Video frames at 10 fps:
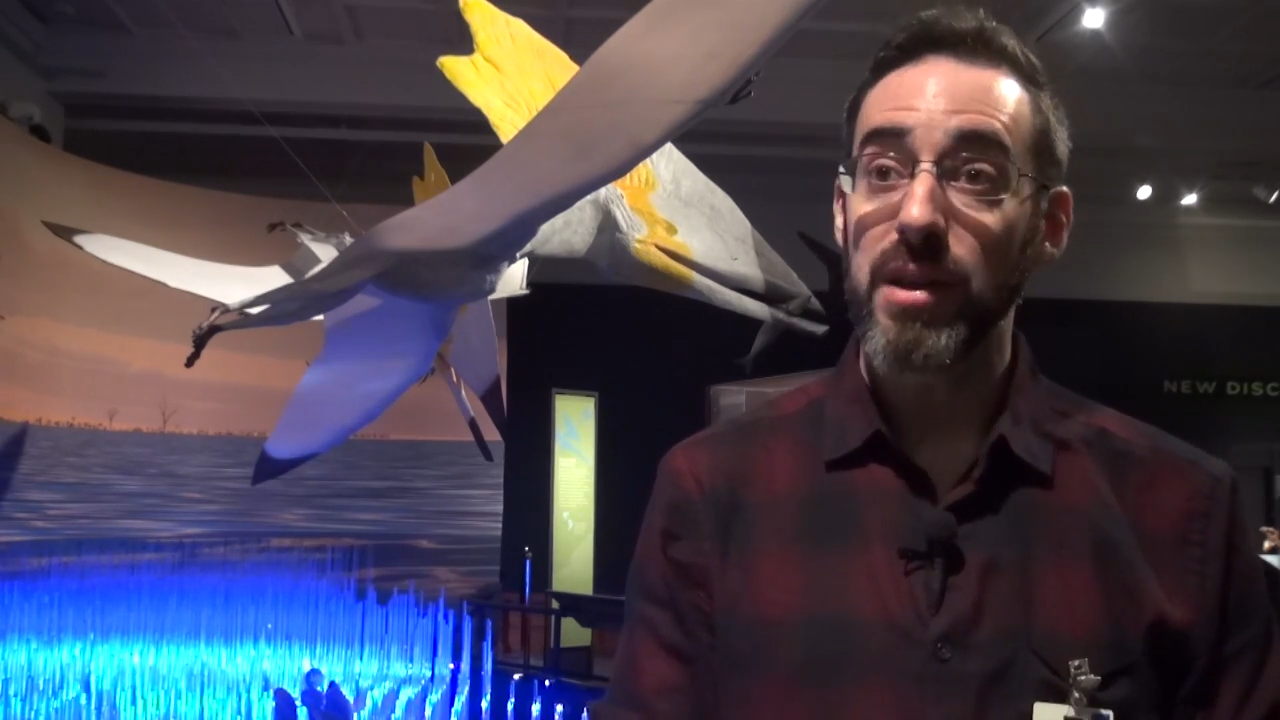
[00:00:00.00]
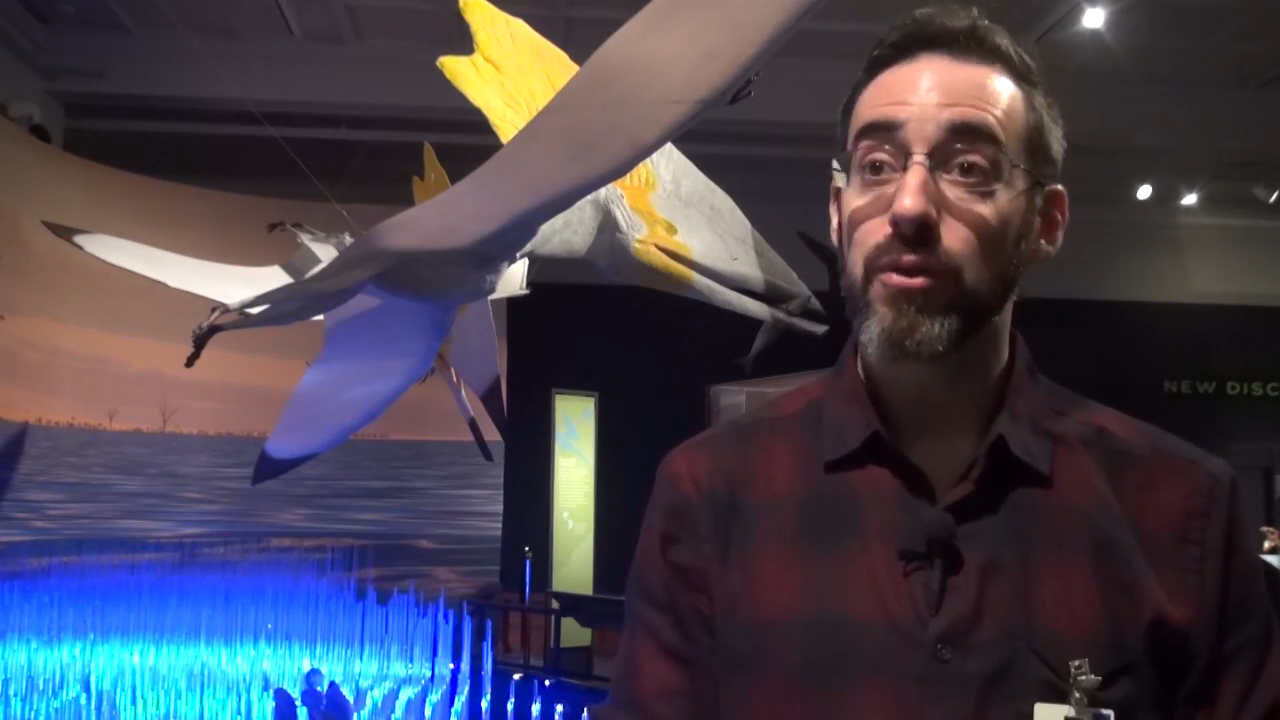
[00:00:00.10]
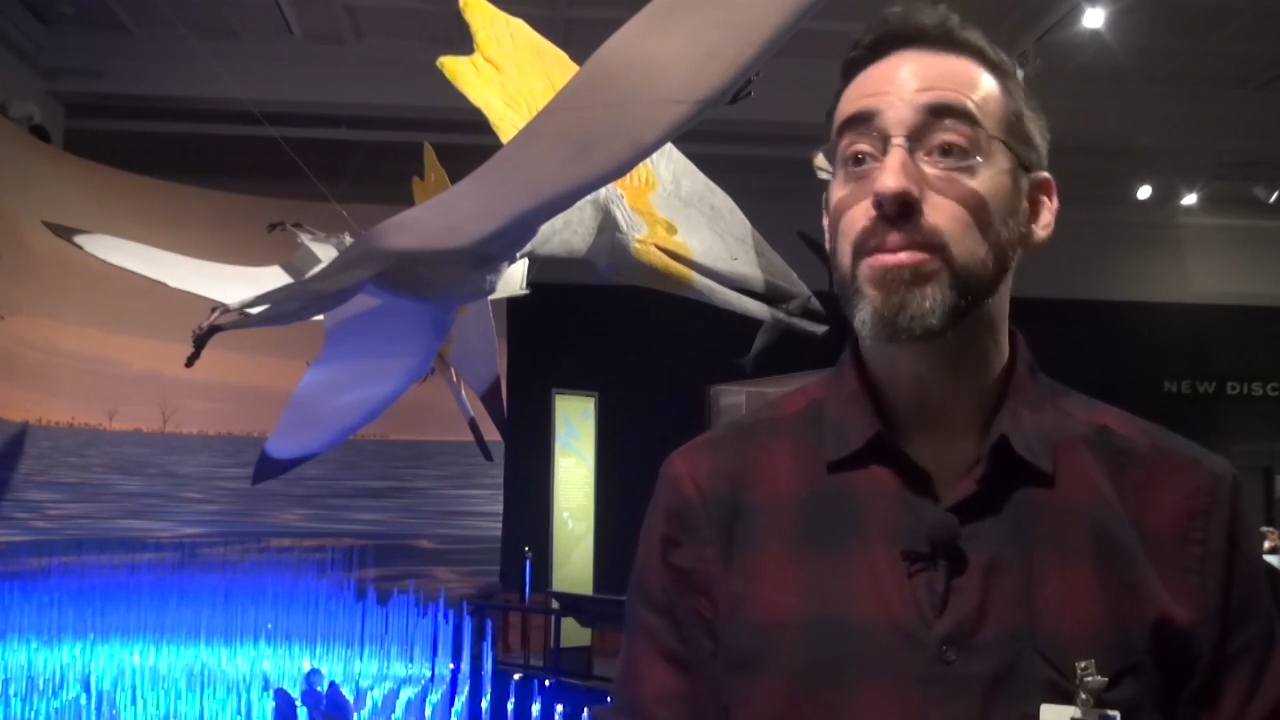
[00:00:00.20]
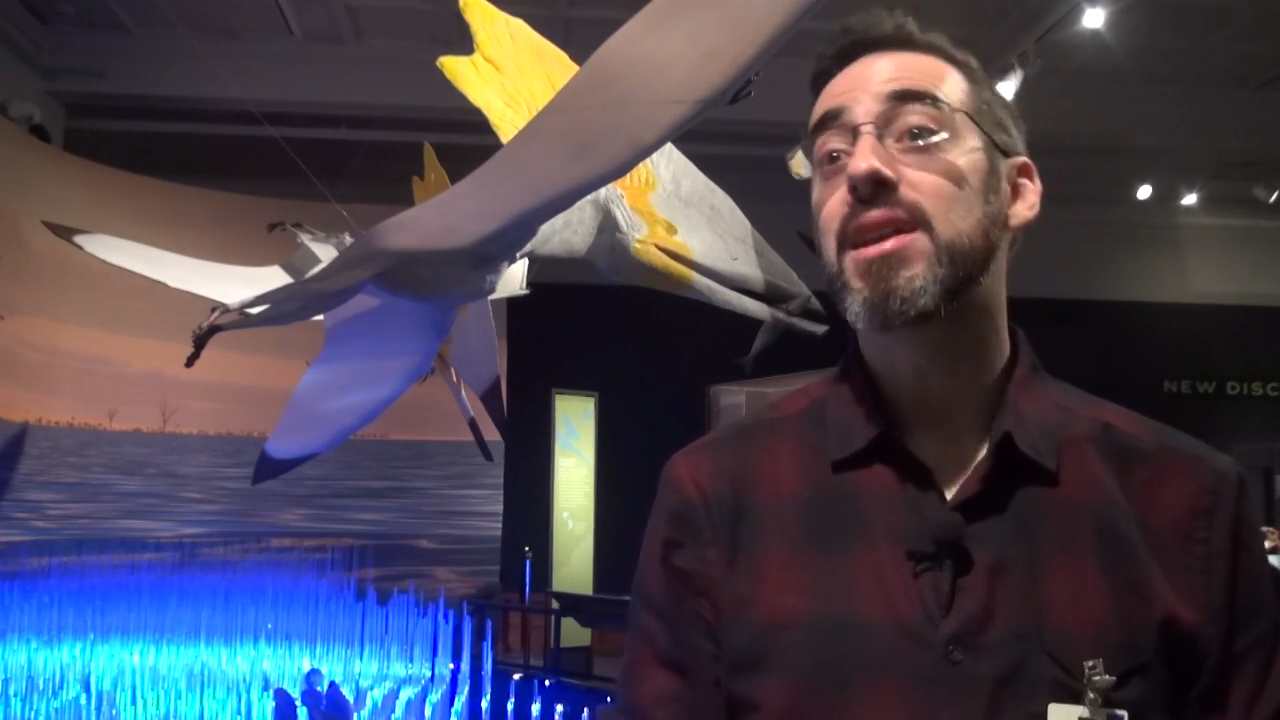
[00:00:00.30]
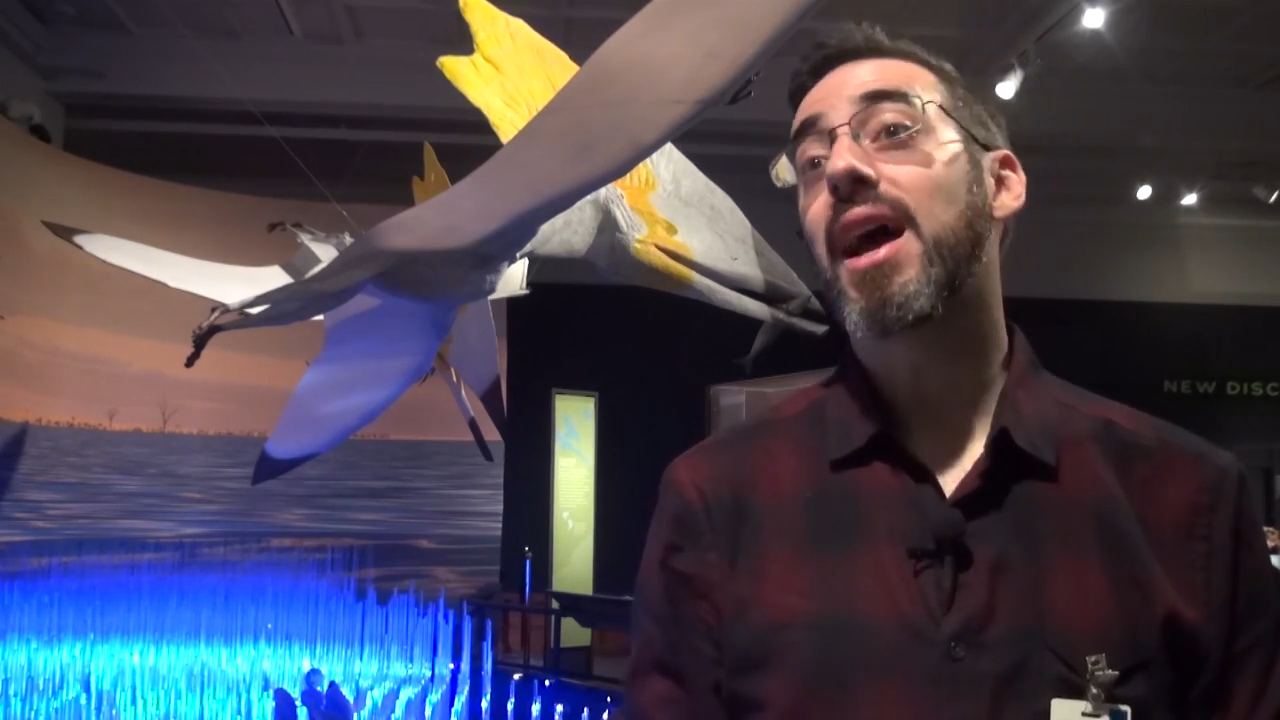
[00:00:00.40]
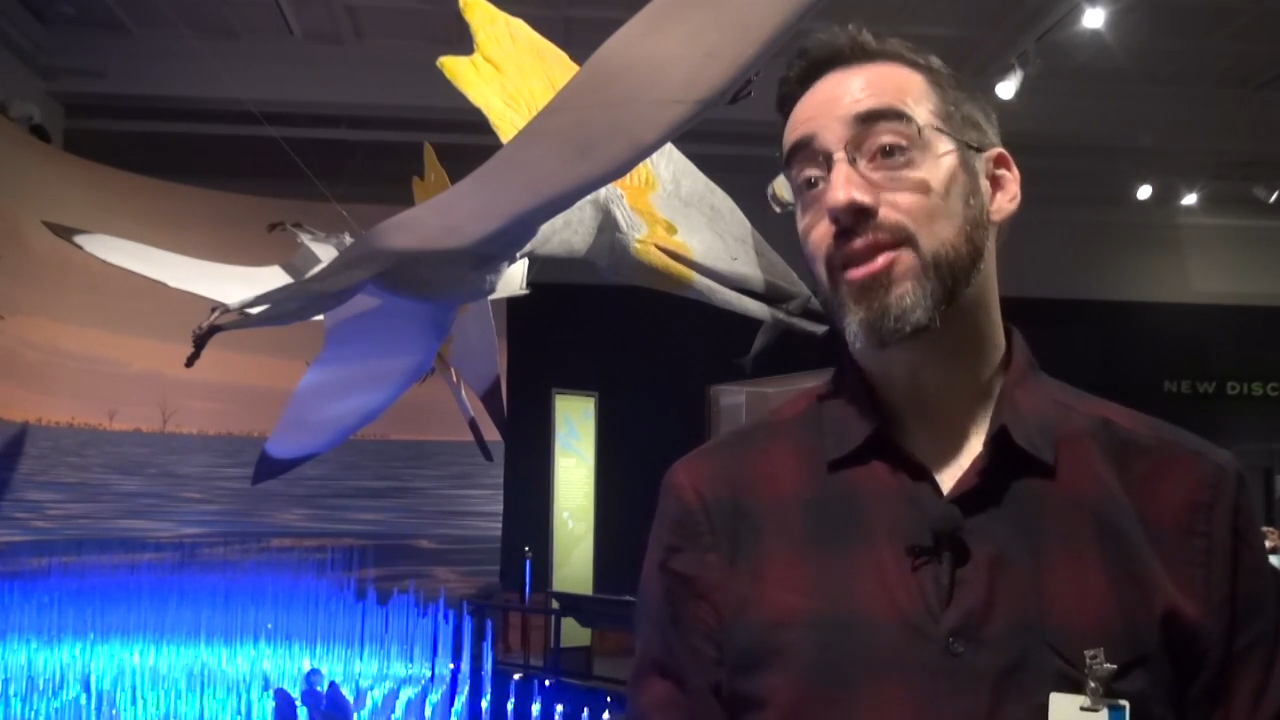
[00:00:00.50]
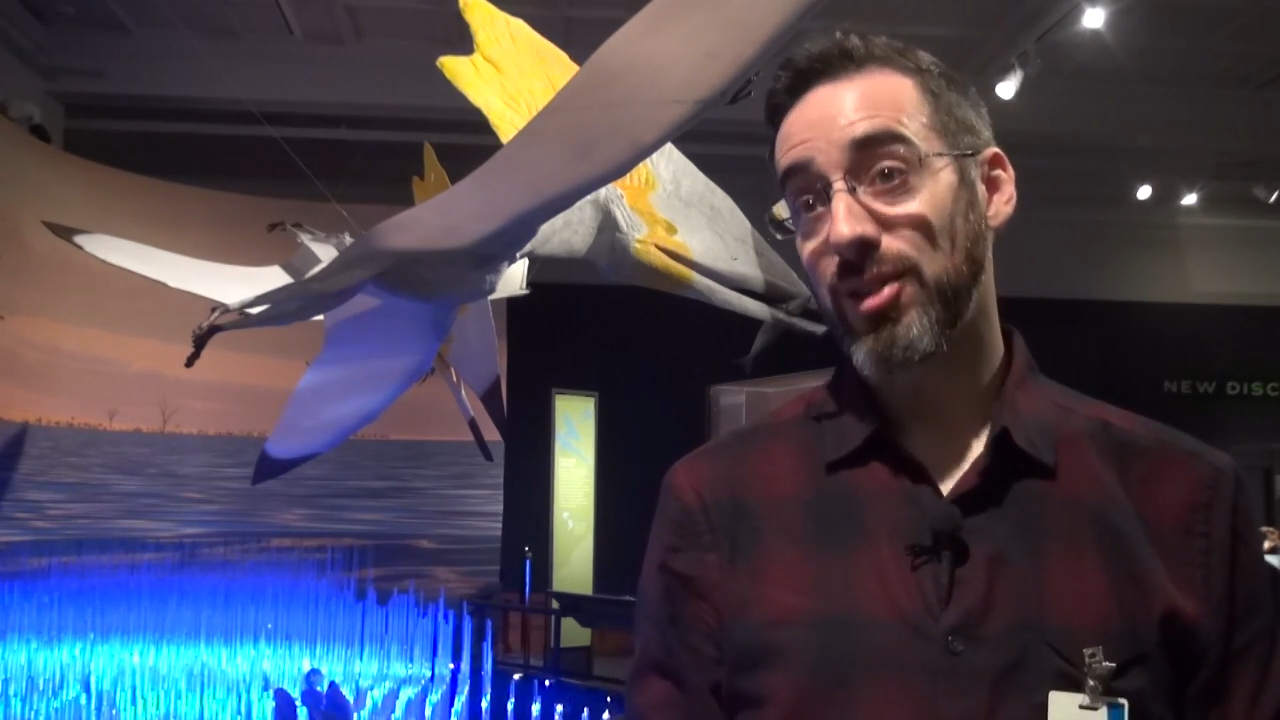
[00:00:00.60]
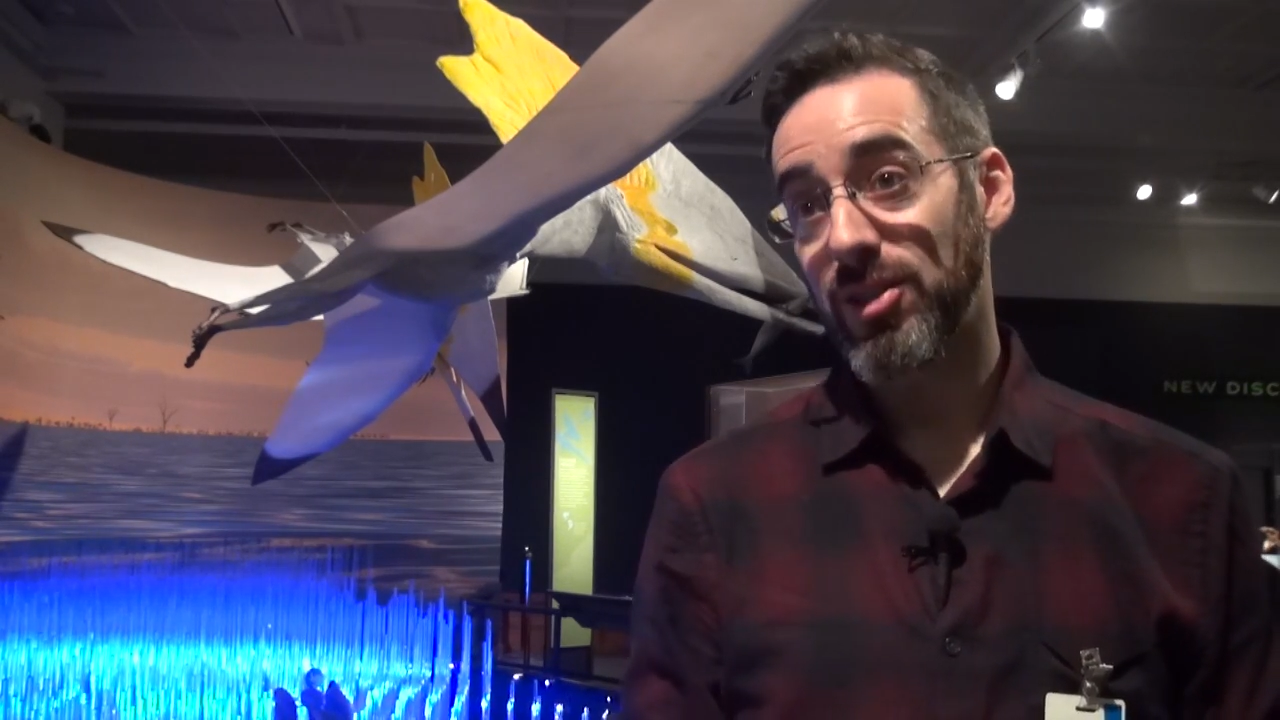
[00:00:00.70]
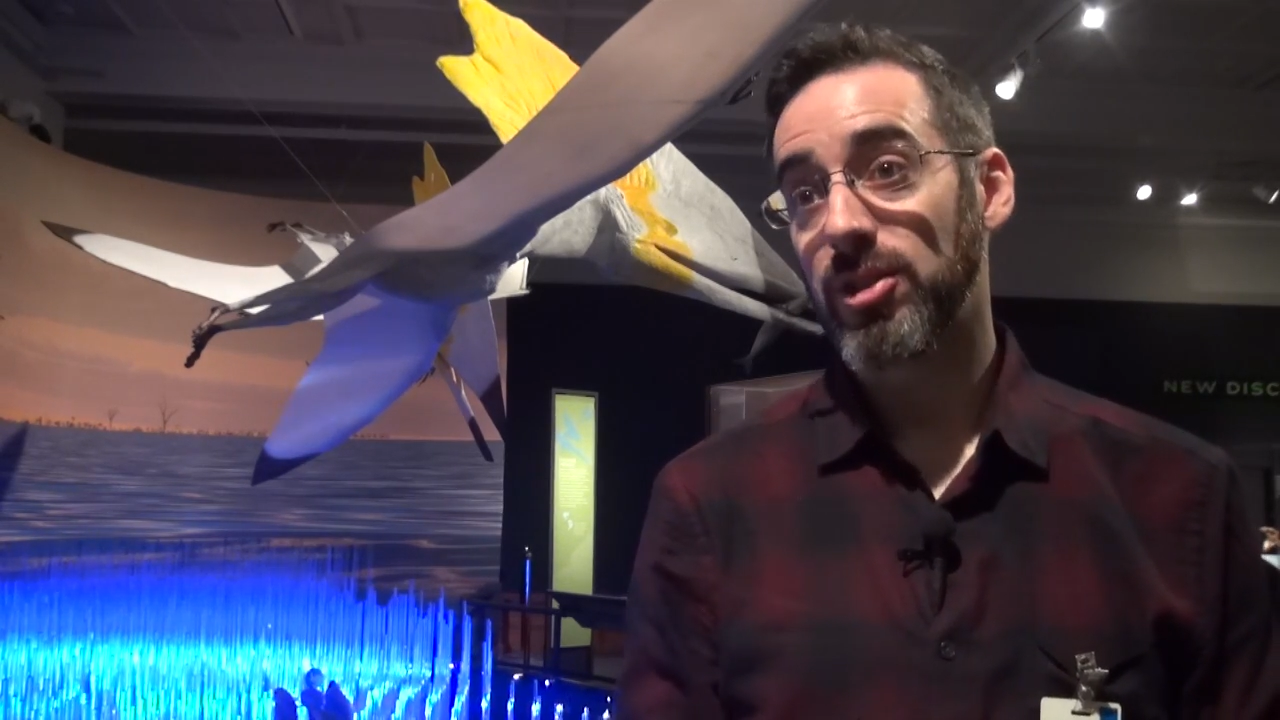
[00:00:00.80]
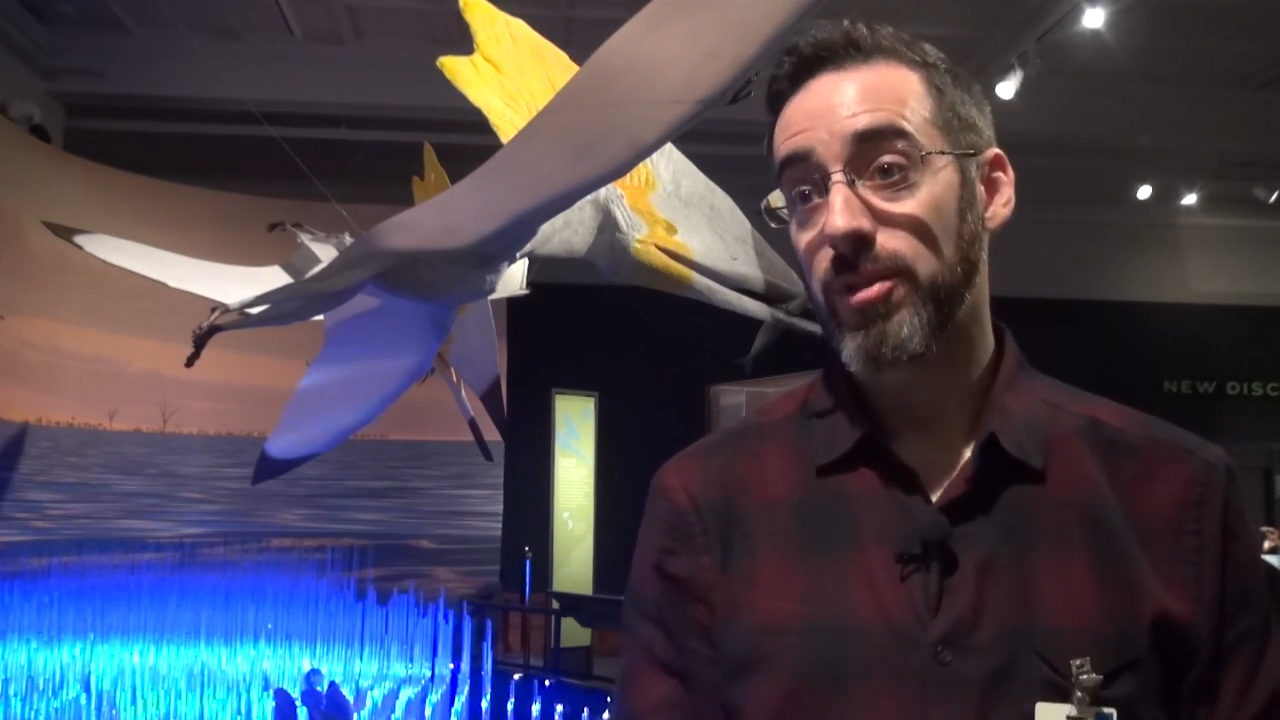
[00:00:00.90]
is from
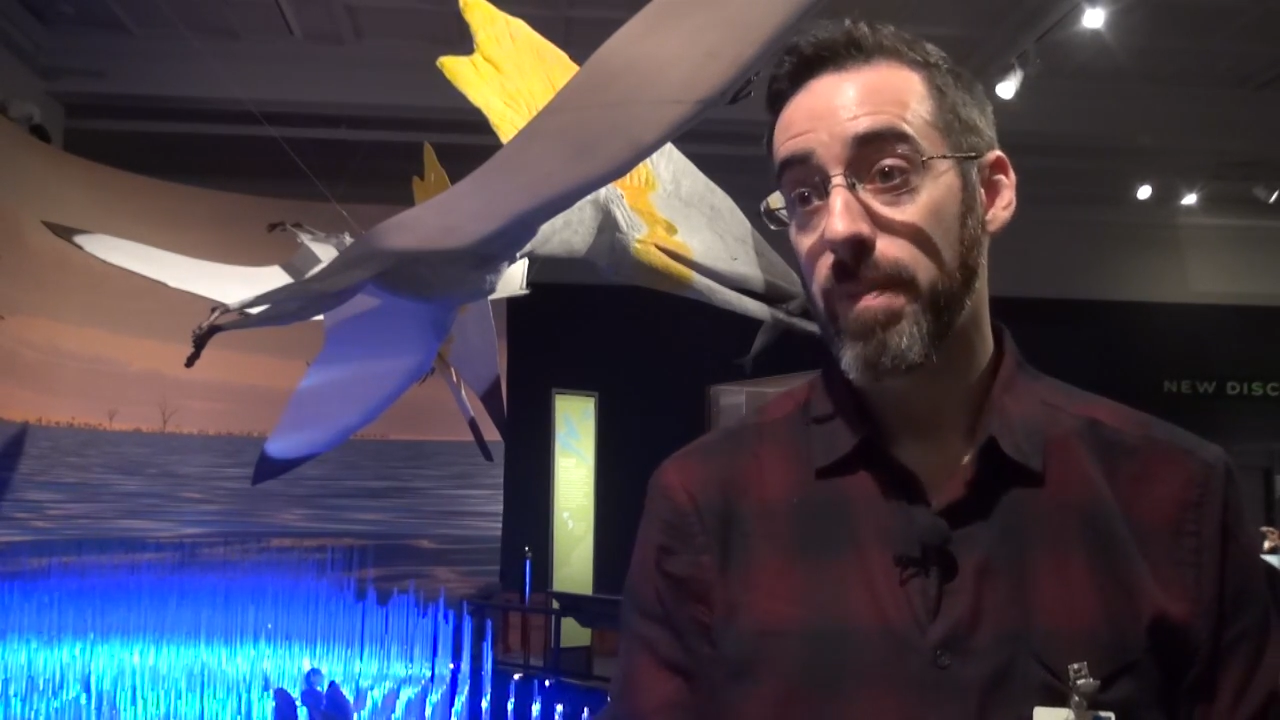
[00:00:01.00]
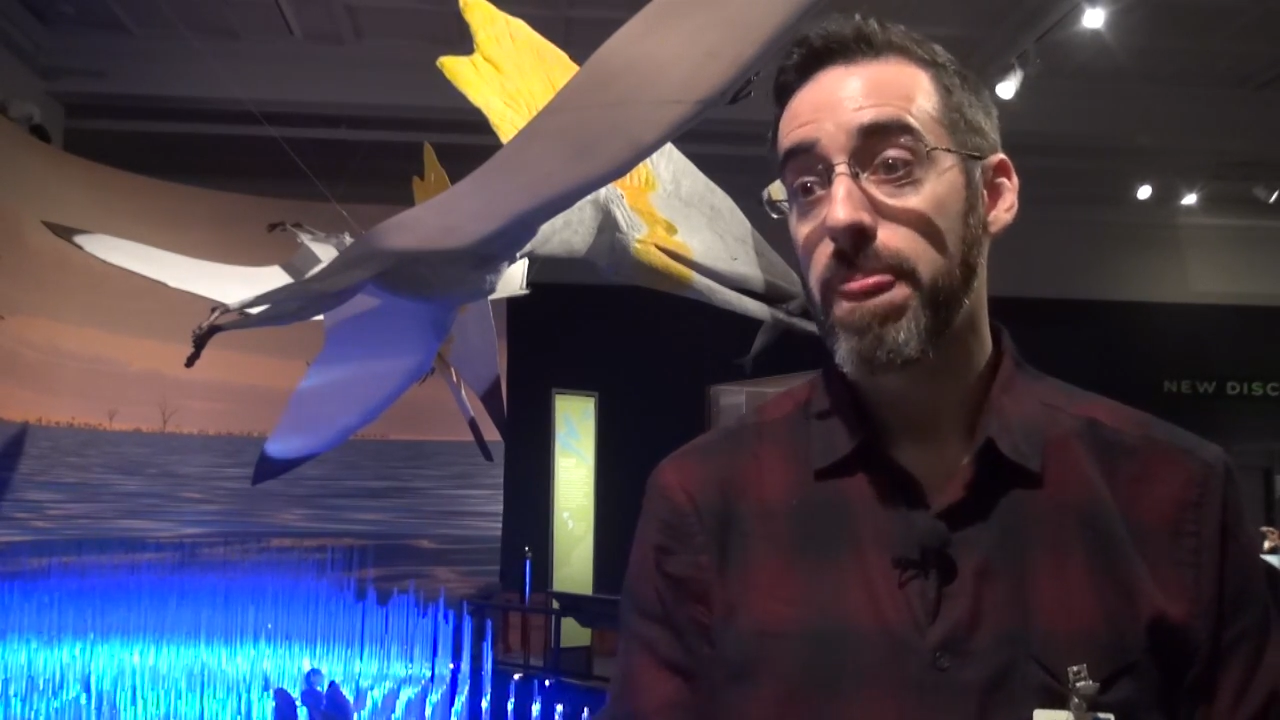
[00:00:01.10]
Texas.